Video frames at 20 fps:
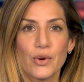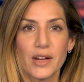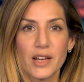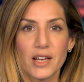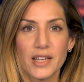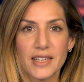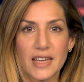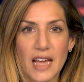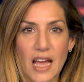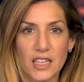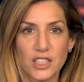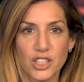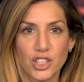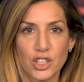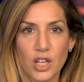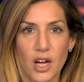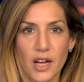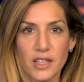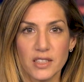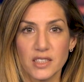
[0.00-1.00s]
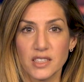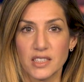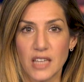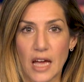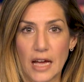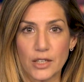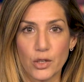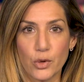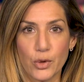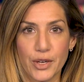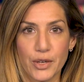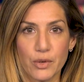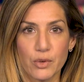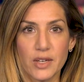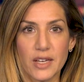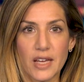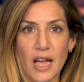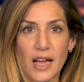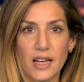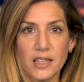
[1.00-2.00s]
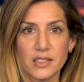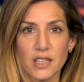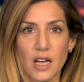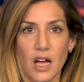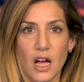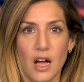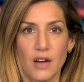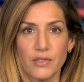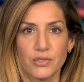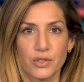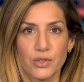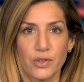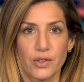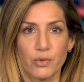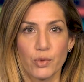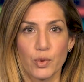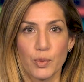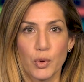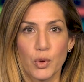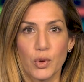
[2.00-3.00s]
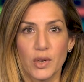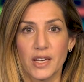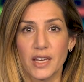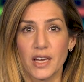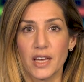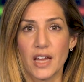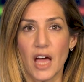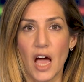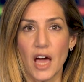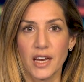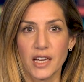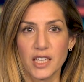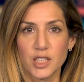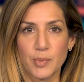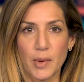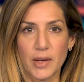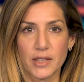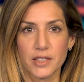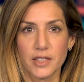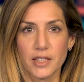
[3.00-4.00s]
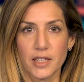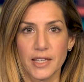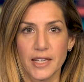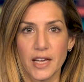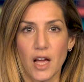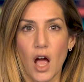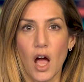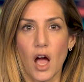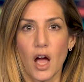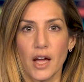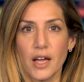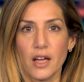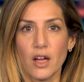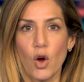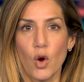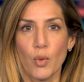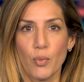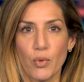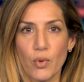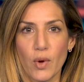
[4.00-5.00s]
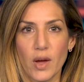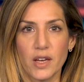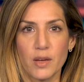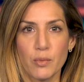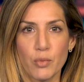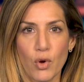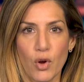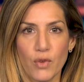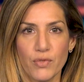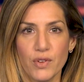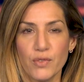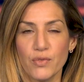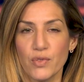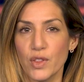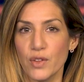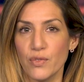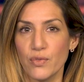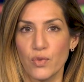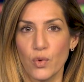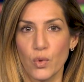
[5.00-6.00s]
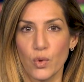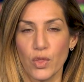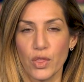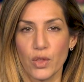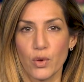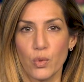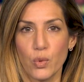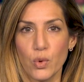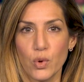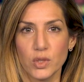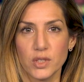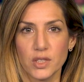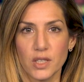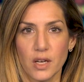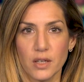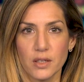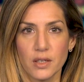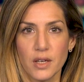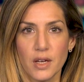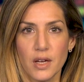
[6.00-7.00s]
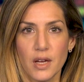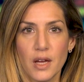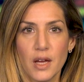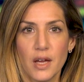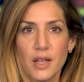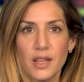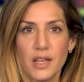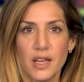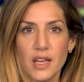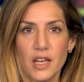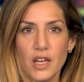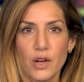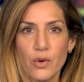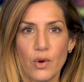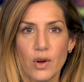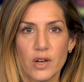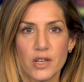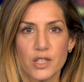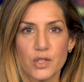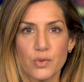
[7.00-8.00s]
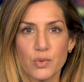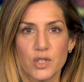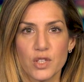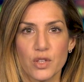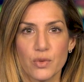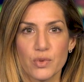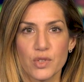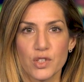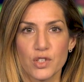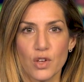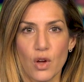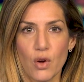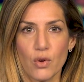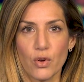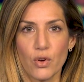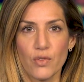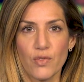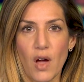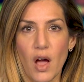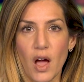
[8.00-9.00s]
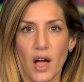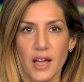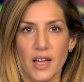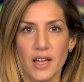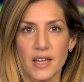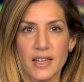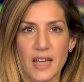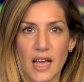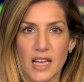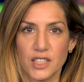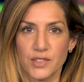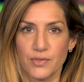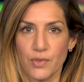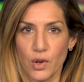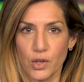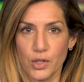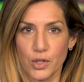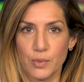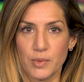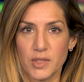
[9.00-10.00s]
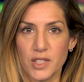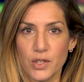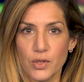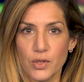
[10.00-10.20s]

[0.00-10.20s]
oil and gas giant Statoil gained after reporting an unexpectedly high operating profit for the fourth quarter. The increase was the result of higher gas volumes